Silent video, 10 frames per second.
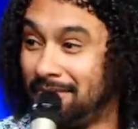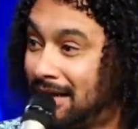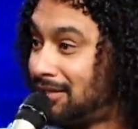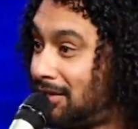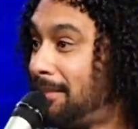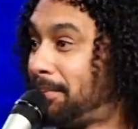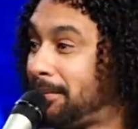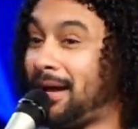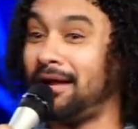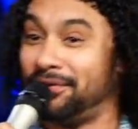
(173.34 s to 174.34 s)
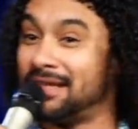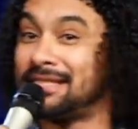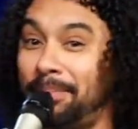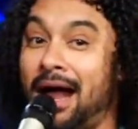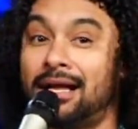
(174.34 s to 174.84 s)
Gotta make sure I'm prepared for
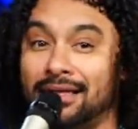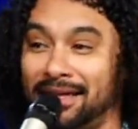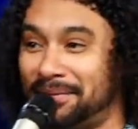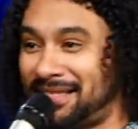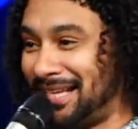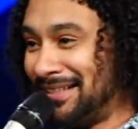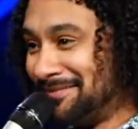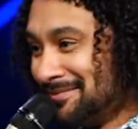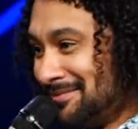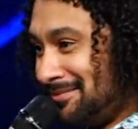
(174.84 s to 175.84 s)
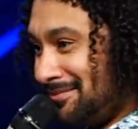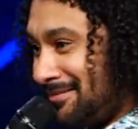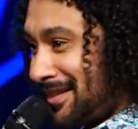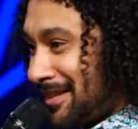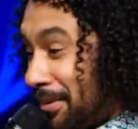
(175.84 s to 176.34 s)
this apocalypse.
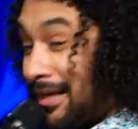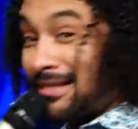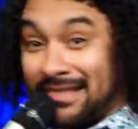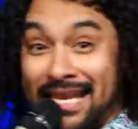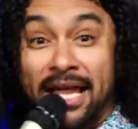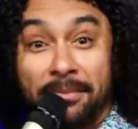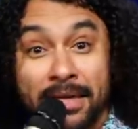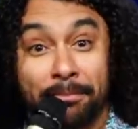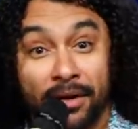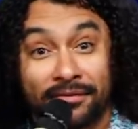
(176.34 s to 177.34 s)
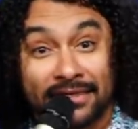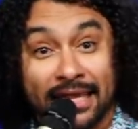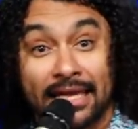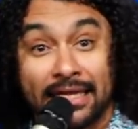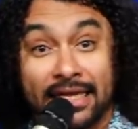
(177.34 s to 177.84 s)
Plus, tonight will be a perfect
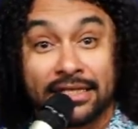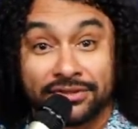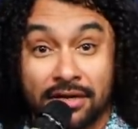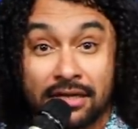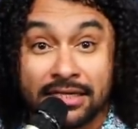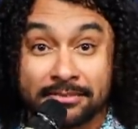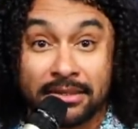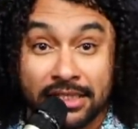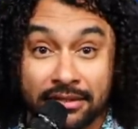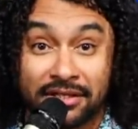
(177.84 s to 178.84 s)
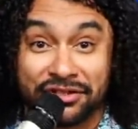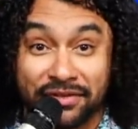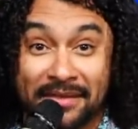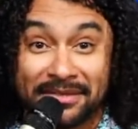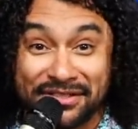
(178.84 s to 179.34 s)
night to get drunk because my children are
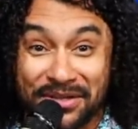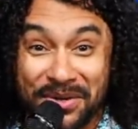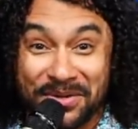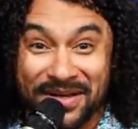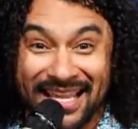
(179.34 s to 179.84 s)
trapped in school.